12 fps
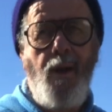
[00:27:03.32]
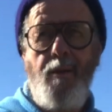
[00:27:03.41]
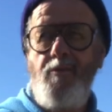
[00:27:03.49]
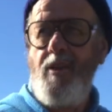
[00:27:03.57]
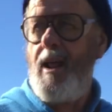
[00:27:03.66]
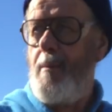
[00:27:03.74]
maybe
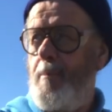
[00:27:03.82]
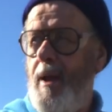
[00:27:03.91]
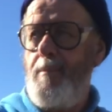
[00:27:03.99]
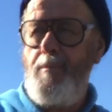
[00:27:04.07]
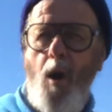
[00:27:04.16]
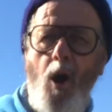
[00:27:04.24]
if you had a
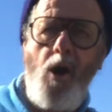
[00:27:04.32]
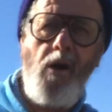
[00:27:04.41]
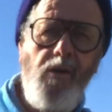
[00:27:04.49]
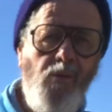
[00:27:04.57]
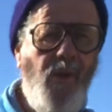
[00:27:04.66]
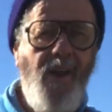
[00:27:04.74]
big
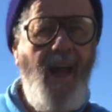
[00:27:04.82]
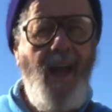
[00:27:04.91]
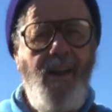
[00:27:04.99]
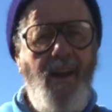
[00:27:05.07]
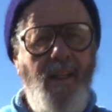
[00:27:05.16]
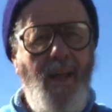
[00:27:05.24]
barn. We don't have
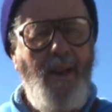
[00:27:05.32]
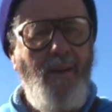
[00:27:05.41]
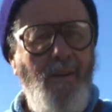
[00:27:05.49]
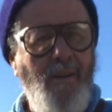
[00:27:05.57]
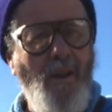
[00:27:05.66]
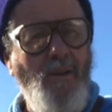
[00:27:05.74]
none of that
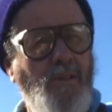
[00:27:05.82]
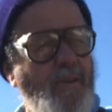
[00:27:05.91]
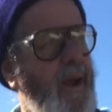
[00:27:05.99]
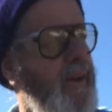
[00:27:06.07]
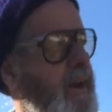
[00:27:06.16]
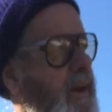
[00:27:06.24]
close
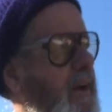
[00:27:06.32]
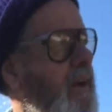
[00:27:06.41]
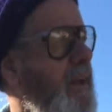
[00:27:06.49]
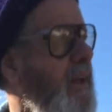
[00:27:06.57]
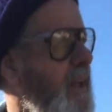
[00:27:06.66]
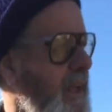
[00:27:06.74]
around here.
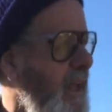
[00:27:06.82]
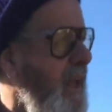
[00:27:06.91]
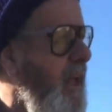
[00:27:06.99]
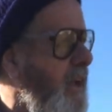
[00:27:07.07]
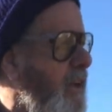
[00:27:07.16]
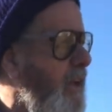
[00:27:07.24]

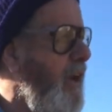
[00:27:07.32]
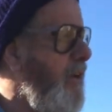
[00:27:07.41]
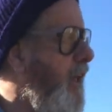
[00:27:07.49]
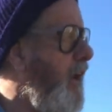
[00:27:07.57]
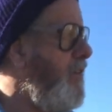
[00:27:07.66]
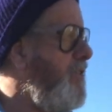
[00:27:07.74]
Could go to
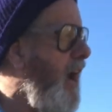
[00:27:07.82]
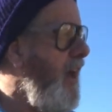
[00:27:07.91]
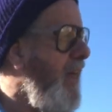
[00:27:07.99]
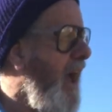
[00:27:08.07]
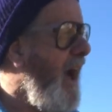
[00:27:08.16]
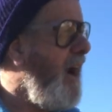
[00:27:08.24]
the other side of
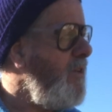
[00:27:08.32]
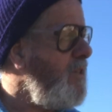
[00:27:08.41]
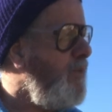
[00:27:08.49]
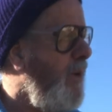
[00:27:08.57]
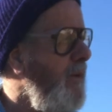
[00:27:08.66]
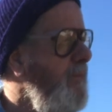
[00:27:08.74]
the house,
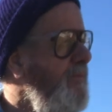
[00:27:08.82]
but